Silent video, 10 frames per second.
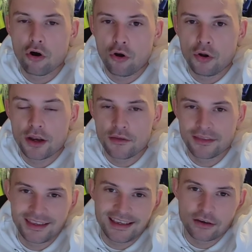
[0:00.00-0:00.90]

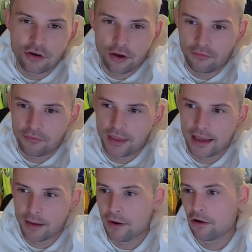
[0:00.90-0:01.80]
on the cuff
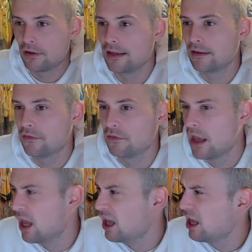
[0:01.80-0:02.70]
there. Apparently, it's
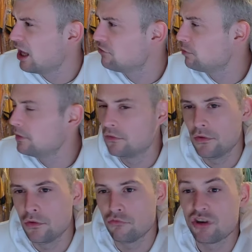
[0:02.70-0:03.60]
a tribute
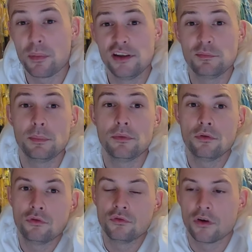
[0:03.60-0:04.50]
to Japanese
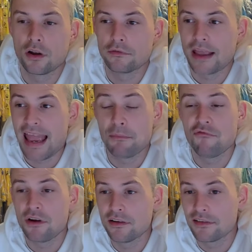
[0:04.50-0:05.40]
people who sort of
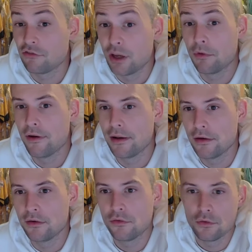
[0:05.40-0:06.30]
emigrated slash
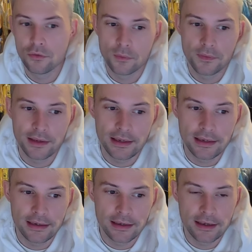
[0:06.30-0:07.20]
immigrated to the